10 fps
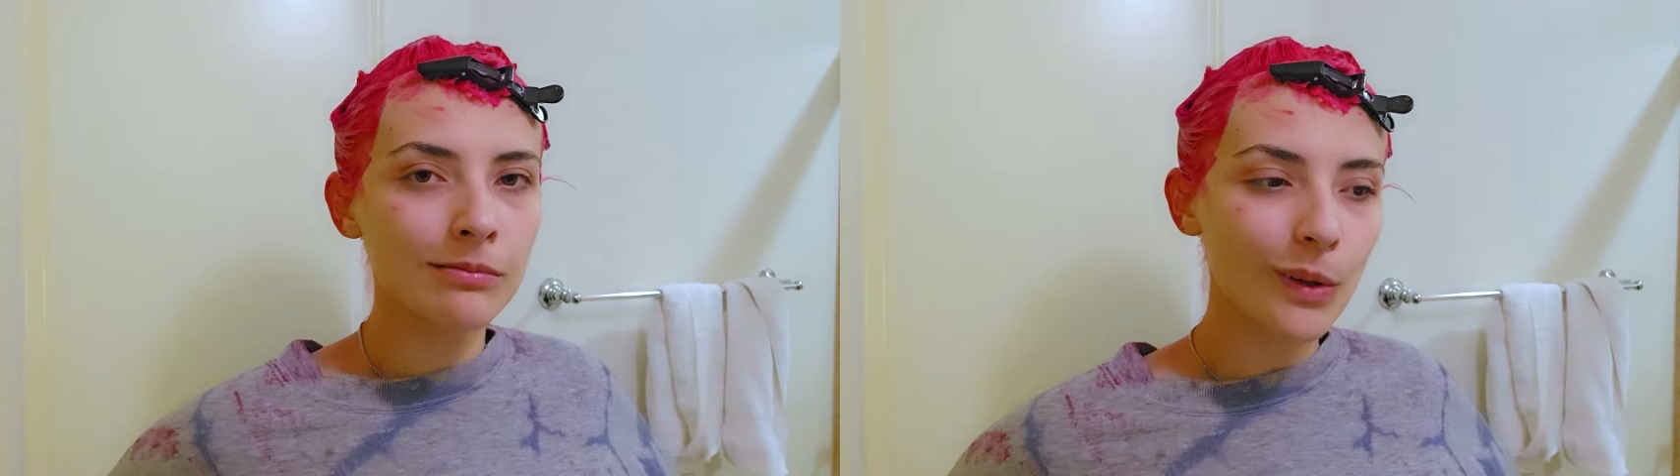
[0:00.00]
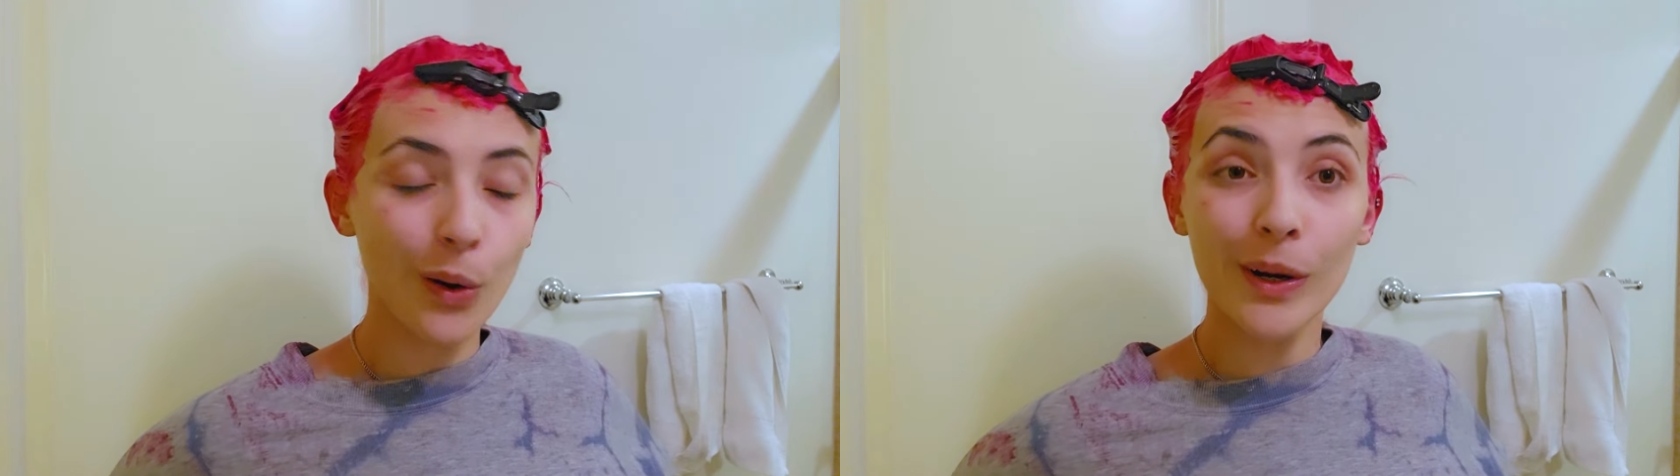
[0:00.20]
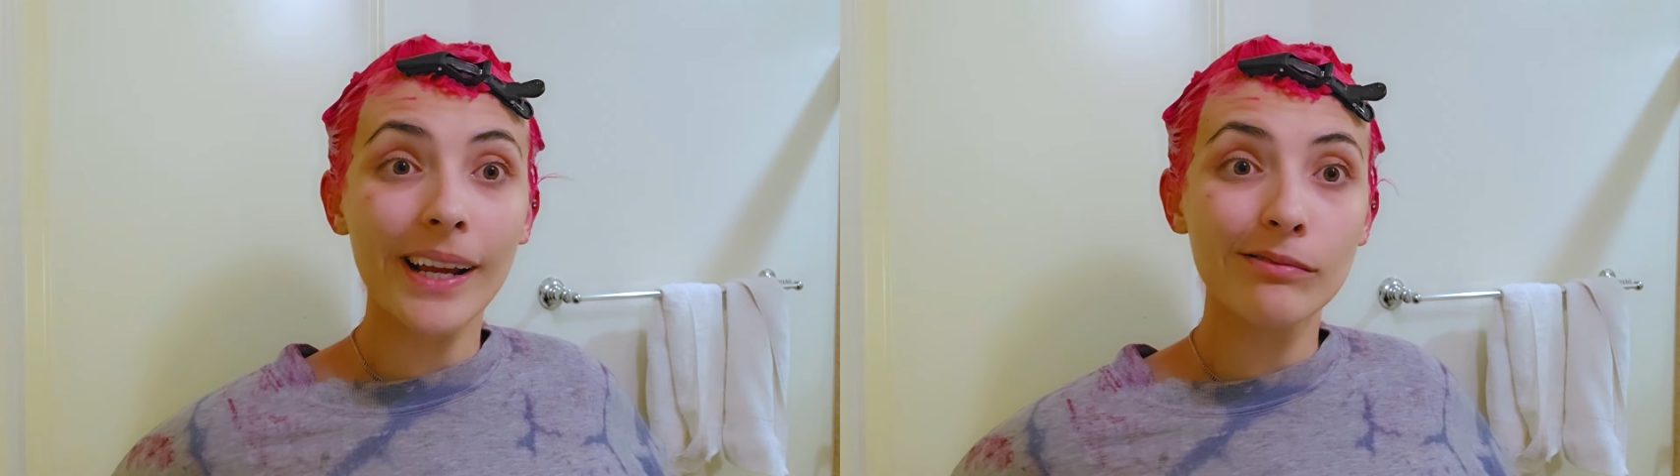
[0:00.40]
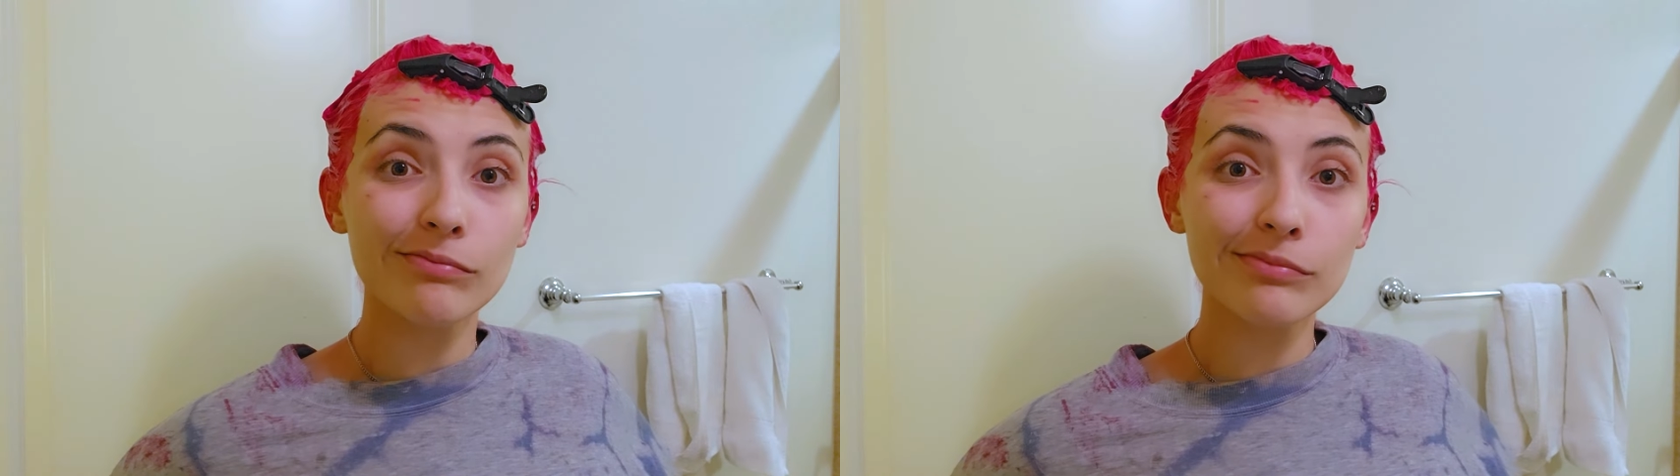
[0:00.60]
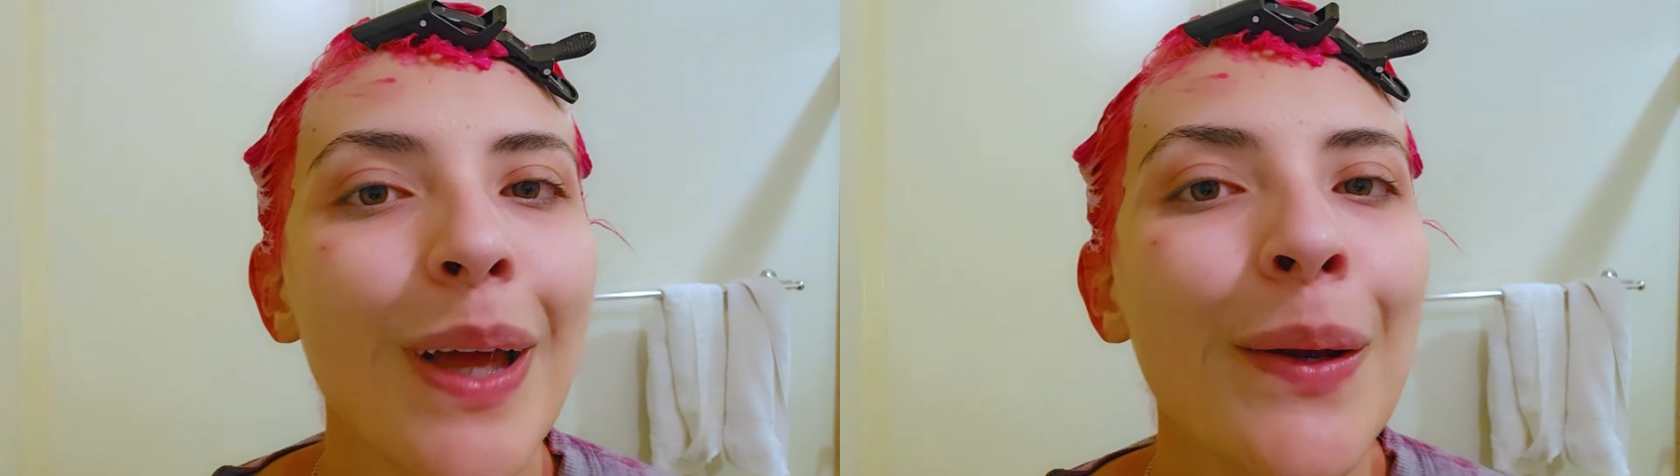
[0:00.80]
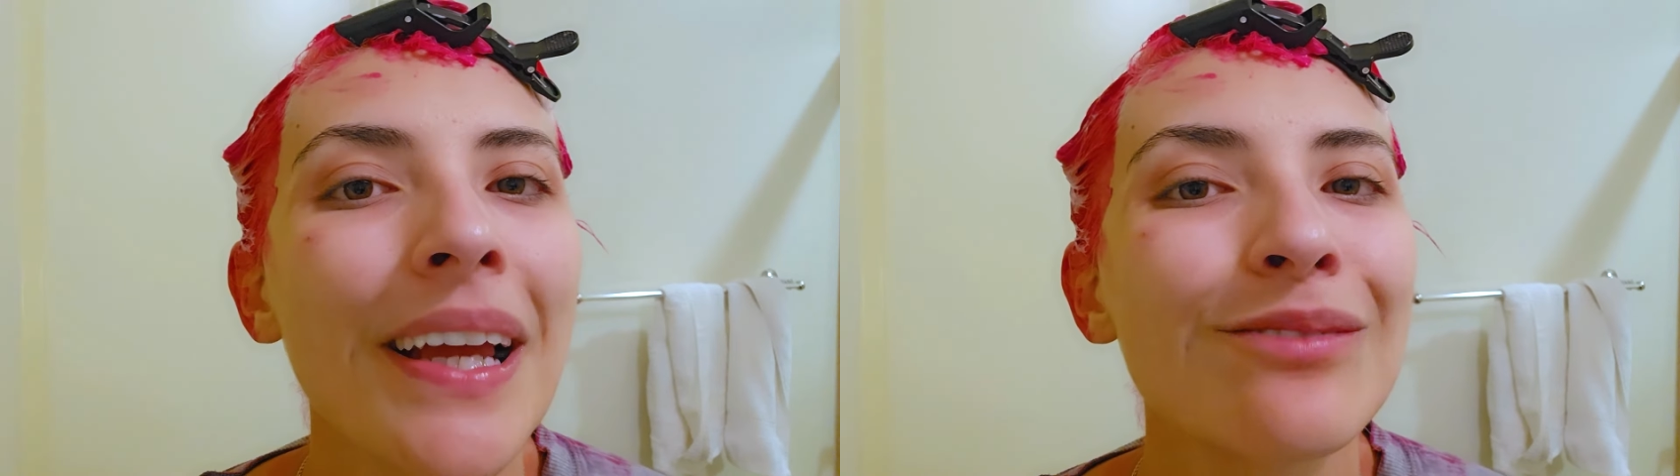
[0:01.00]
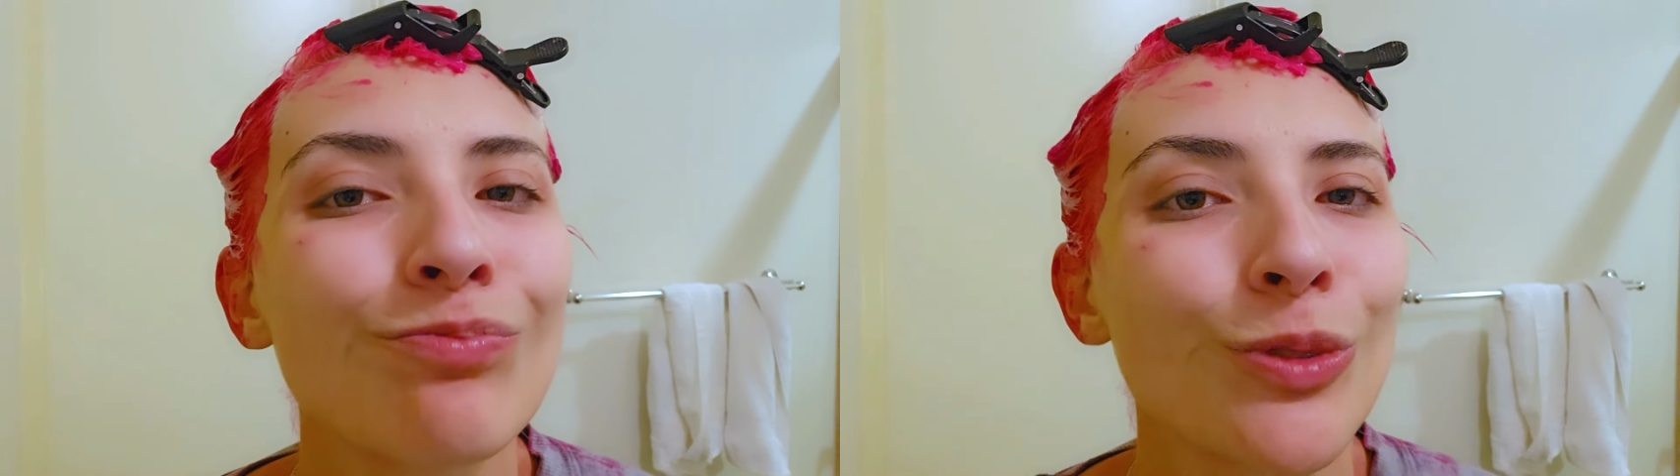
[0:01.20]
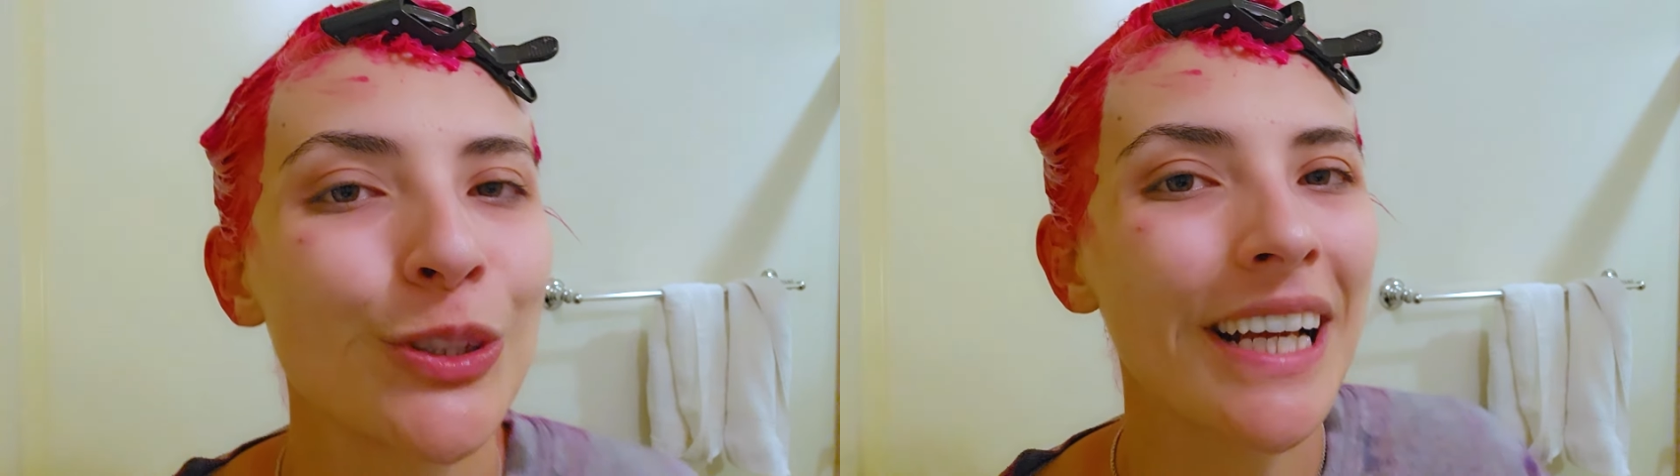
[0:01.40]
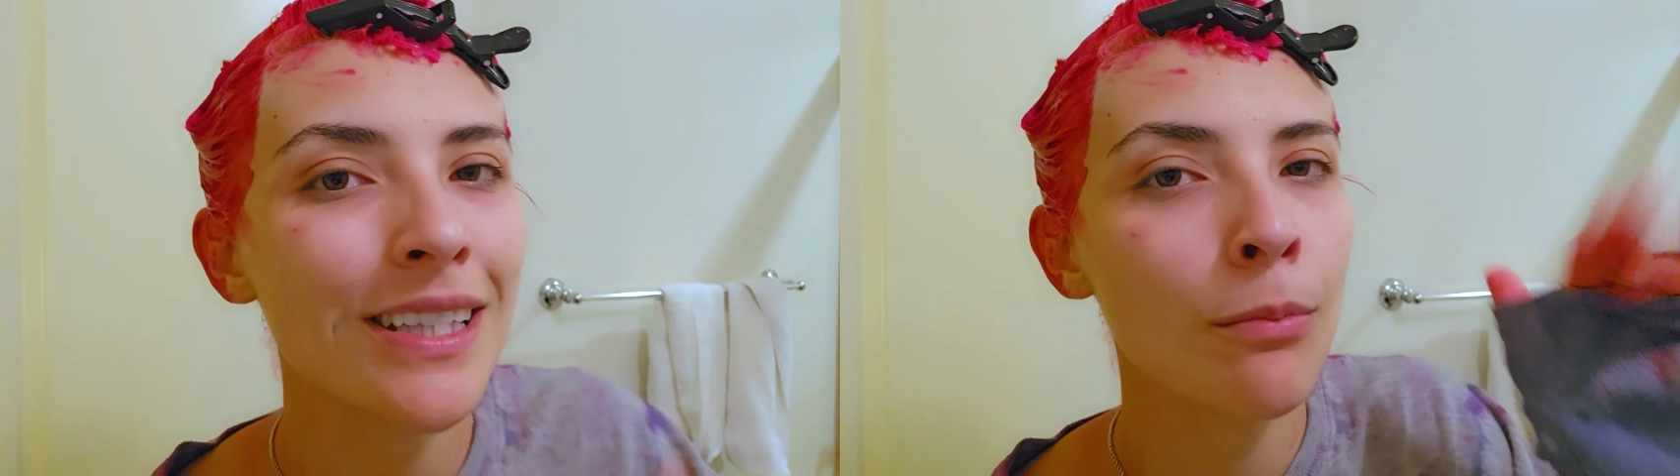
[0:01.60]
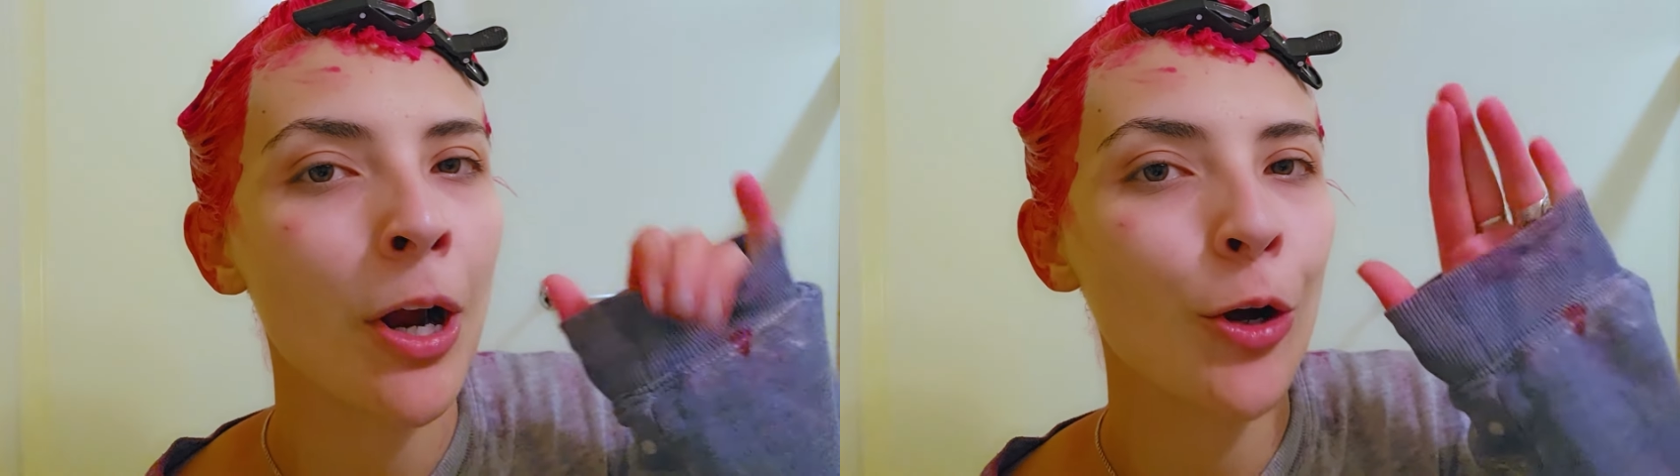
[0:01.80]
All right, anyway, see you guys
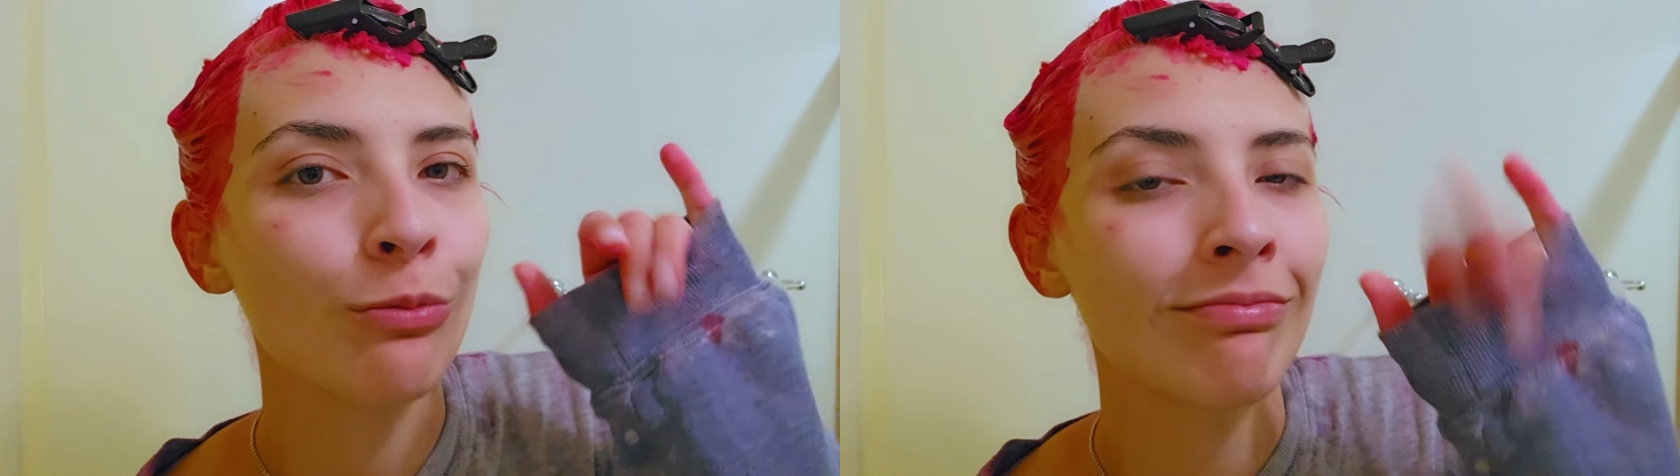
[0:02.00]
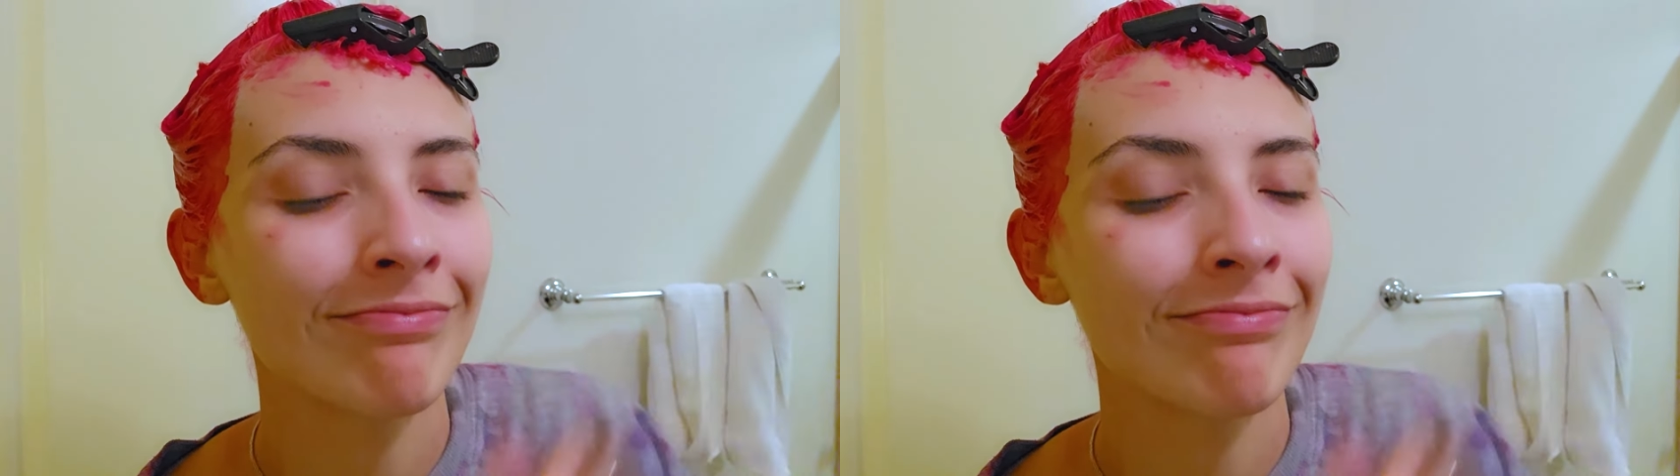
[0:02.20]
tomorrow.